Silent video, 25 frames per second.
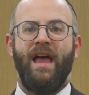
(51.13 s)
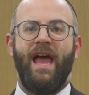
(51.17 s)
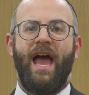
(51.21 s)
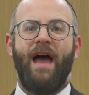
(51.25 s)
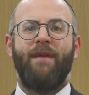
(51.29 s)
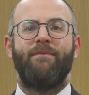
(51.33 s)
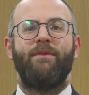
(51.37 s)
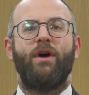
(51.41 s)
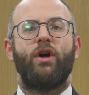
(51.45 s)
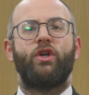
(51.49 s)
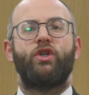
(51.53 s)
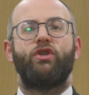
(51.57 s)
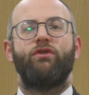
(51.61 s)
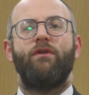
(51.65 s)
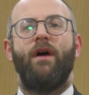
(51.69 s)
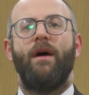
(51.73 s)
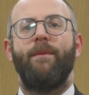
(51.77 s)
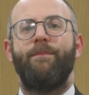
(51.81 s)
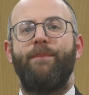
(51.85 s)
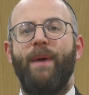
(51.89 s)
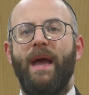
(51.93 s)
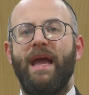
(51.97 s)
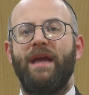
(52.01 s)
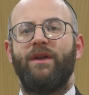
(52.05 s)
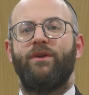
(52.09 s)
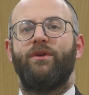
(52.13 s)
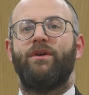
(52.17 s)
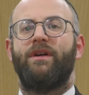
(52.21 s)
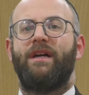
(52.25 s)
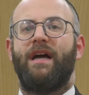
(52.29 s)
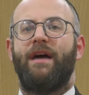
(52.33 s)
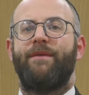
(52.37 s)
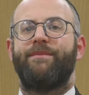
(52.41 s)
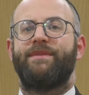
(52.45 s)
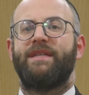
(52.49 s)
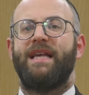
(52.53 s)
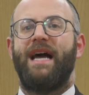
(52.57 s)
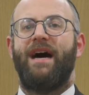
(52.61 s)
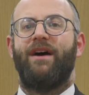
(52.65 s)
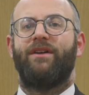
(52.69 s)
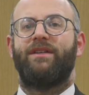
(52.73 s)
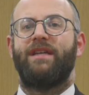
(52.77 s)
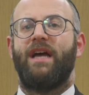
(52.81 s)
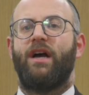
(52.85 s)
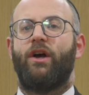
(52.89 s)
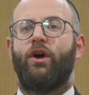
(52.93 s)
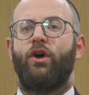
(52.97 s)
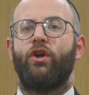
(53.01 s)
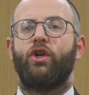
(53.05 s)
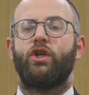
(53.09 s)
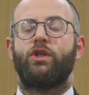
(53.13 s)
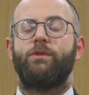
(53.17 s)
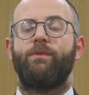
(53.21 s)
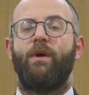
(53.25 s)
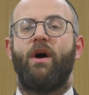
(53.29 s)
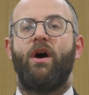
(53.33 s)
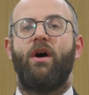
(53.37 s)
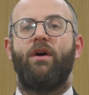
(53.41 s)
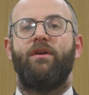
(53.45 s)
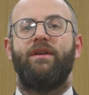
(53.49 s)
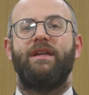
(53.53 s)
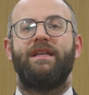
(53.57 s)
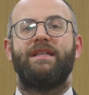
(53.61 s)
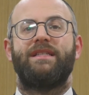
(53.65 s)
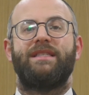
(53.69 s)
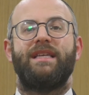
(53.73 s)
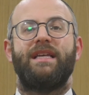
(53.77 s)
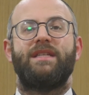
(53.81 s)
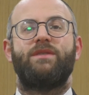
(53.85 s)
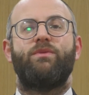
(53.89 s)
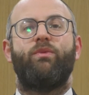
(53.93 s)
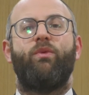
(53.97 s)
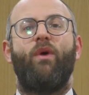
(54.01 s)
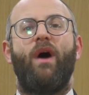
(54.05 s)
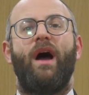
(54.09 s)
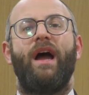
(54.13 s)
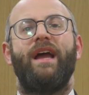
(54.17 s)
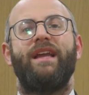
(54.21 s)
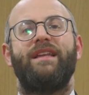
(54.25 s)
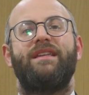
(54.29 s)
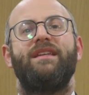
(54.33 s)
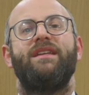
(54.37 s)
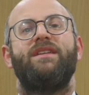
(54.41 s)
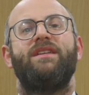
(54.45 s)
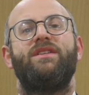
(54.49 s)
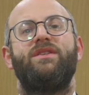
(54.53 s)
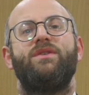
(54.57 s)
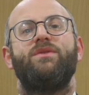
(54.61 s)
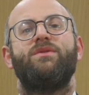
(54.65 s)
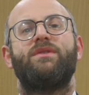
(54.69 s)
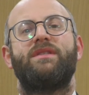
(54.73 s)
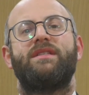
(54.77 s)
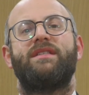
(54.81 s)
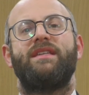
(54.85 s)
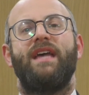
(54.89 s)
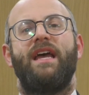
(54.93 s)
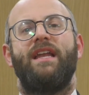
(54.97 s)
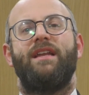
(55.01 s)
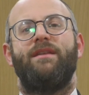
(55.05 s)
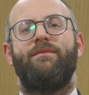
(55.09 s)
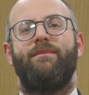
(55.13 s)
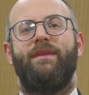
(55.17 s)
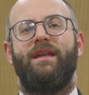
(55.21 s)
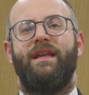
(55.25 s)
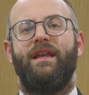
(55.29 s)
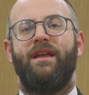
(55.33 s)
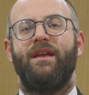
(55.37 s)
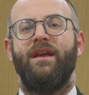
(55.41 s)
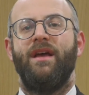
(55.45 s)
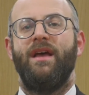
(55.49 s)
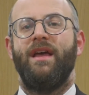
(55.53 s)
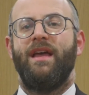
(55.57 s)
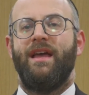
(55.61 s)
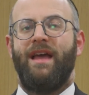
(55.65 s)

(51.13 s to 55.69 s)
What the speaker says: And Moshe Rabbeinu comes out to HaKadosh Baruch Hu and he says, why did you send me?